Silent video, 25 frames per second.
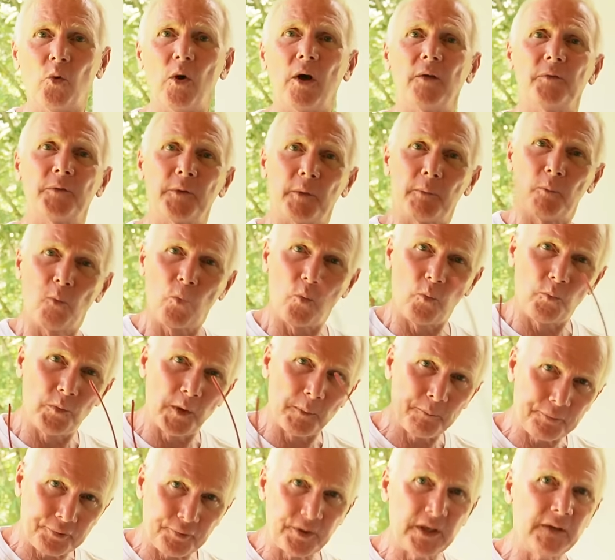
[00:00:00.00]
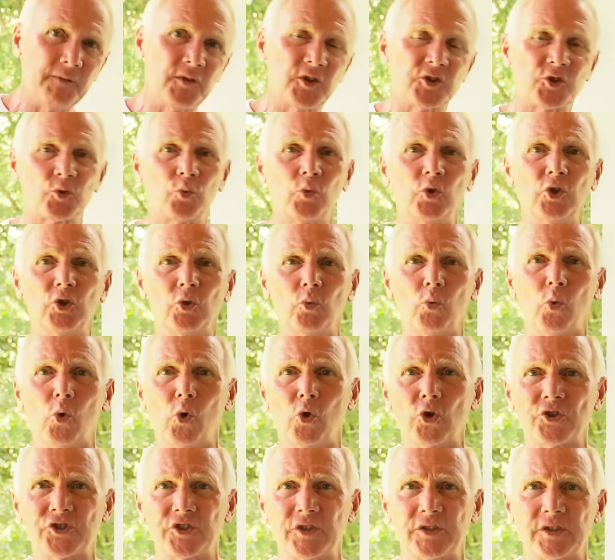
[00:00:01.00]
what the, the previous world
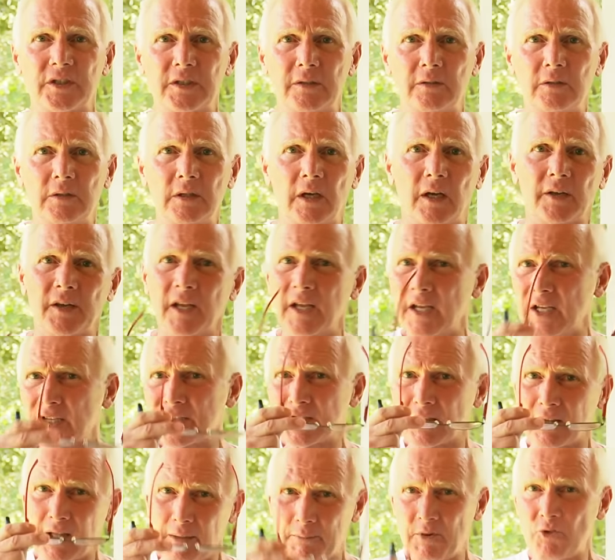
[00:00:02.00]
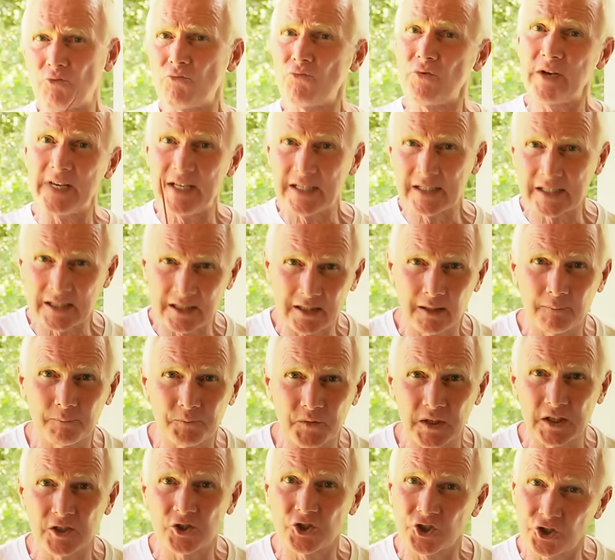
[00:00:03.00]
wars had done. So let me read
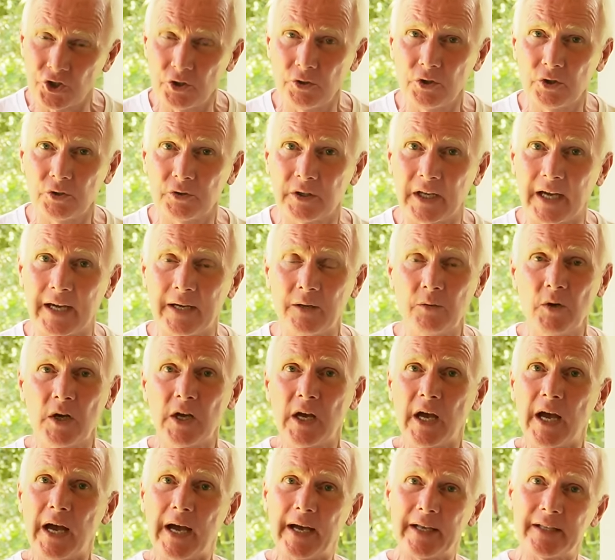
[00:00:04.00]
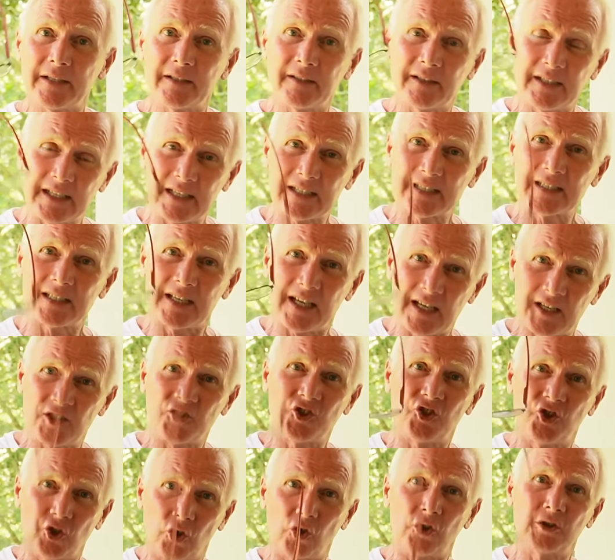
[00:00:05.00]
something to you now, and this
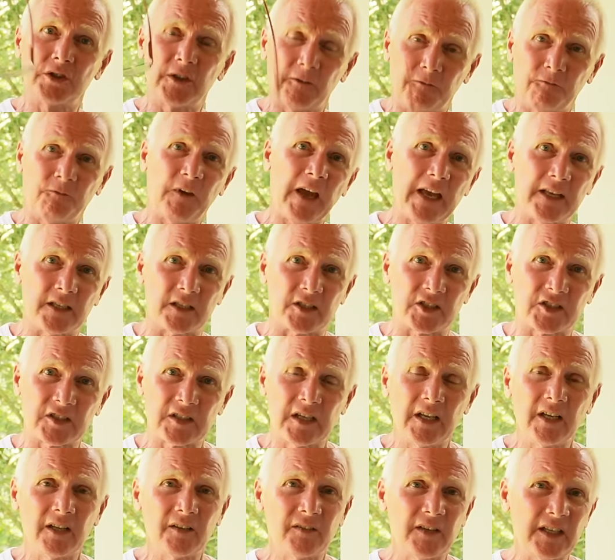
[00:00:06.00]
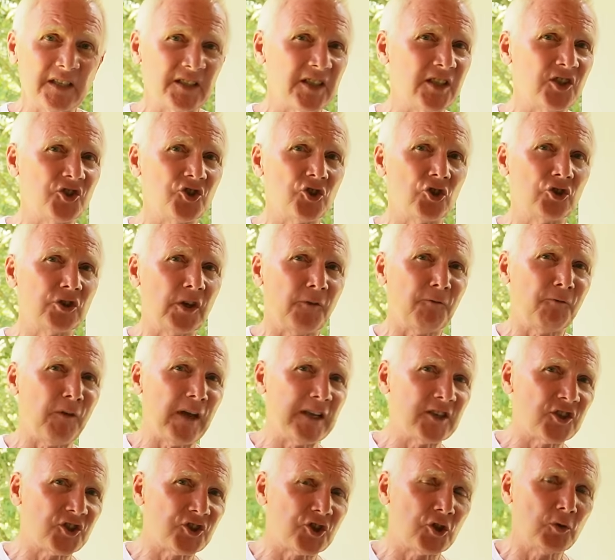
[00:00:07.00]
is your defense. This is your
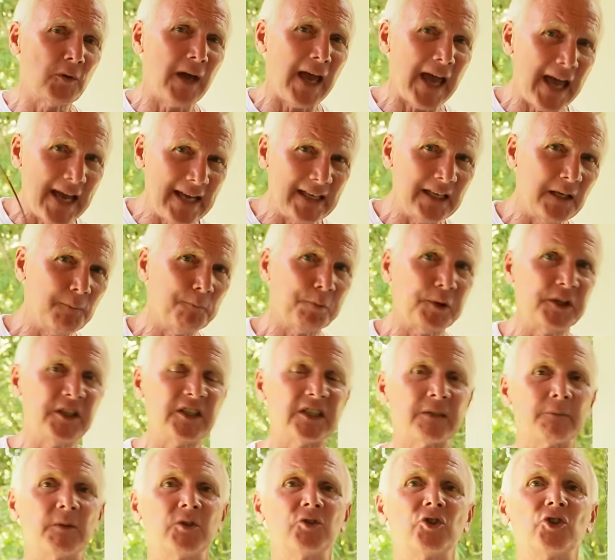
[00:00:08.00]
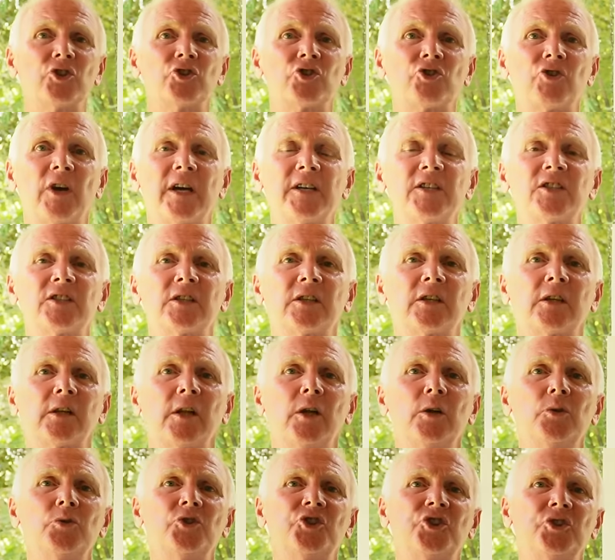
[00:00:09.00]
defense to any policeman that tries to
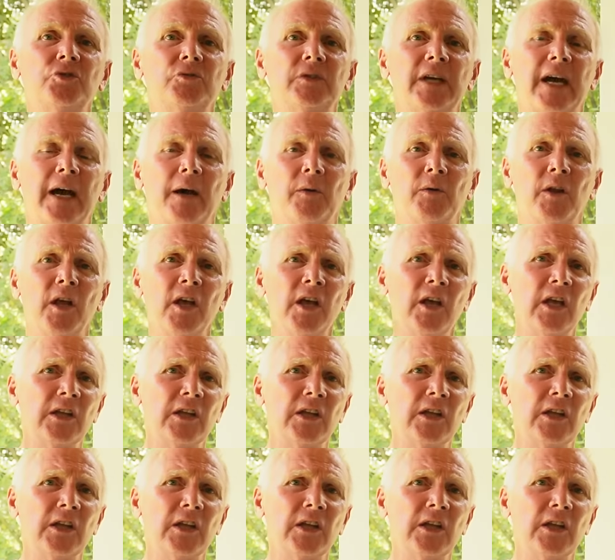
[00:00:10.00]
close you down,